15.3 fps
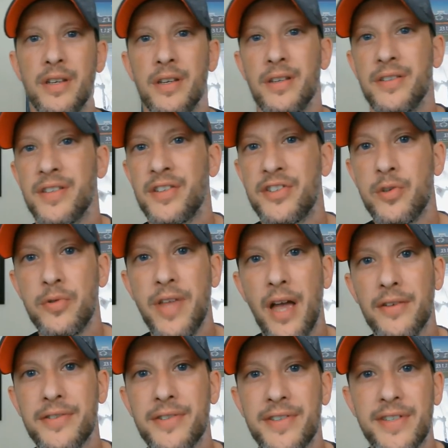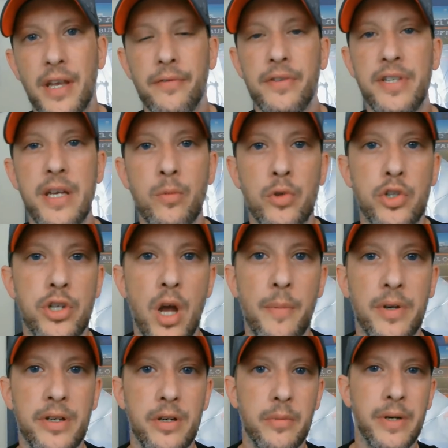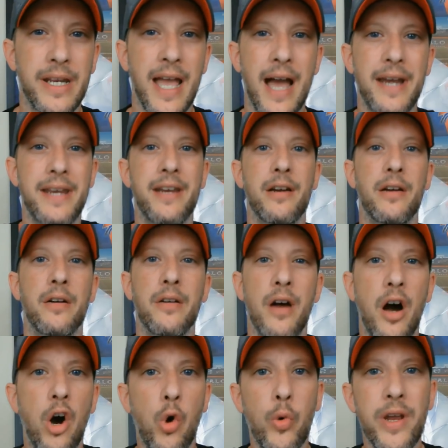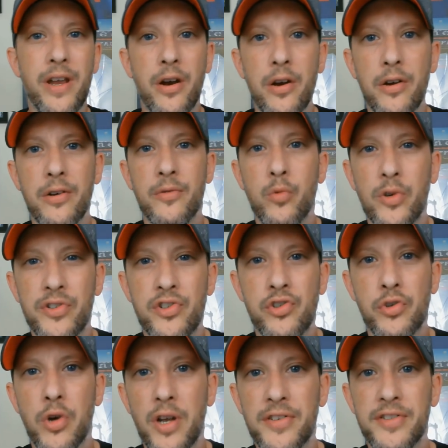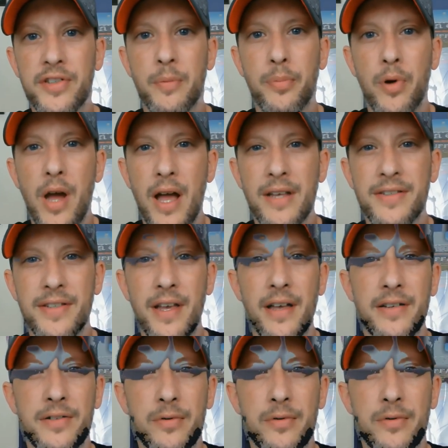Since 2017, when Sean McDermott got here, all we heard was trust the process,